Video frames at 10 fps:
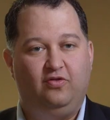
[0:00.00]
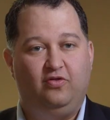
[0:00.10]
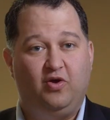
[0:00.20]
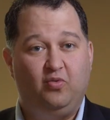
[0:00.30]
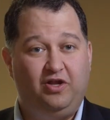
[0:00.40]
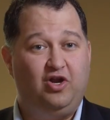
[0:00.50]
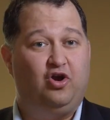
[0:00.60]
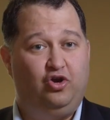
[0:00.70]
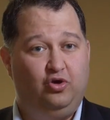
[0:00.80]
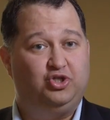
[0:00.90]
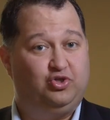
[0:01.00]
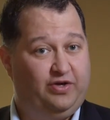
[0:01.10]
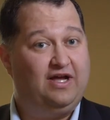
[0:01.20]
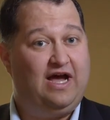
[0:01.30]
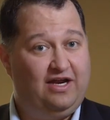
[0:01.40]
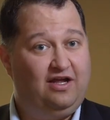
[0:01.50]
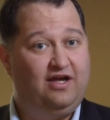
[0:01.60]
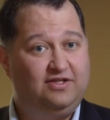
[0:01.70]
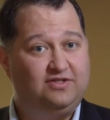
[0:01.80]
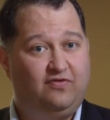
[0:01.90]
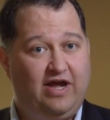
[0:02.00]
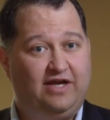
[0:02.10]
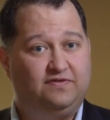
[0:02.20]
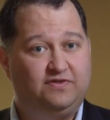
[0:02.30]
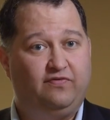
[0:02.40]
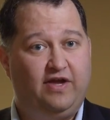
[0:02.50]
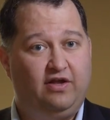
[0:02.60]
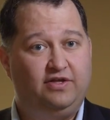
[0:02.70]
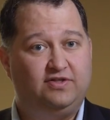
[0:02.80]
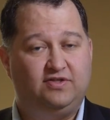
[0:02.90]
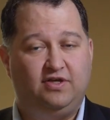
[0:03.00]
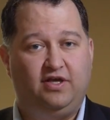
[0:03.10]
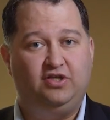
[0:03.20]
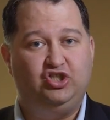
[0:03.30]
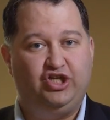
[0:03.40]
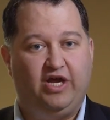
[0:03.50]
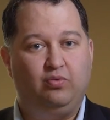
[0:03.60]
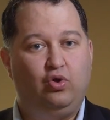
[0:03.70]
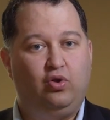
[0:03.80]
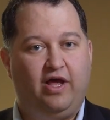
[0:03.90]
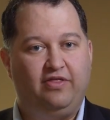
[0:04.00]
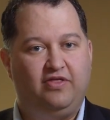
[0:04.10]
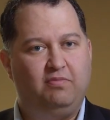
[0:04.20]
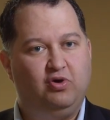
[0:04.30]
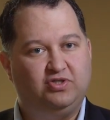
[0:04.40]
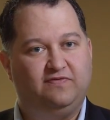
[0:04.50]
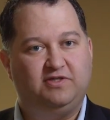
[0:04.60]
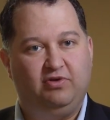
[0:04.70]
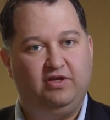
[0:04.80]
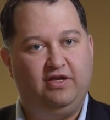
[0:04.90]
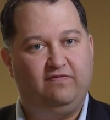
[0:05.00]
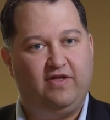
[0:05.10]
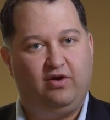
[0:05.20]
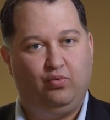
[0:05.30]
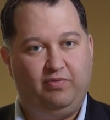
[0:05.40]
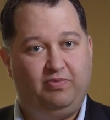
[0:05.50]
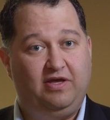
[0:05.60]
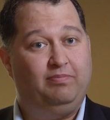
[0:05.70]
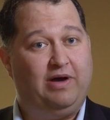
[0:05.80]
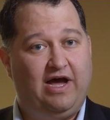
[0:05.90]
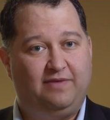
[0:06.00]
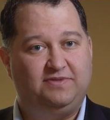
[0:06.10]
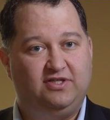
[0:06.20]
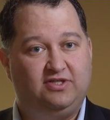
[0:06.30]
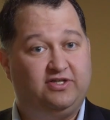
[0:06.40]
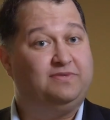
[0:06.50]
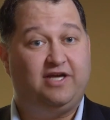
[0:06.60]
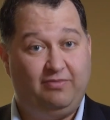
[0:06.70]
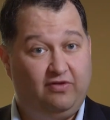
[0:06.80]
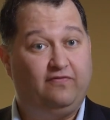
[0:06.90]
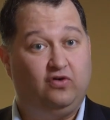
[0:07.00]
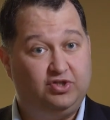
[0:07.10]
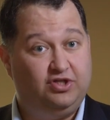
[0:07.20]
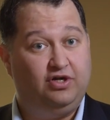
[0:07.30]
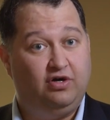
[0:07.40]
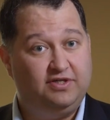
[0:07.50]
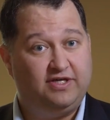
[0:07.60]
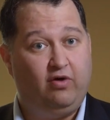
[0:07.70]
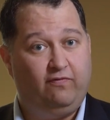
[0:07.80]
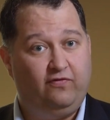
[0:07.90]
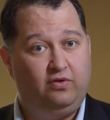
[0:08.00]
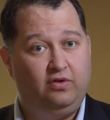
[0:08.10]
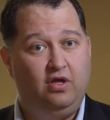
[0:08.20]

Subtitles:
There really are no strict guidelines for active surveillance. In general, I think most of us believe that a repeat biopsy sometime in the first year is helpful.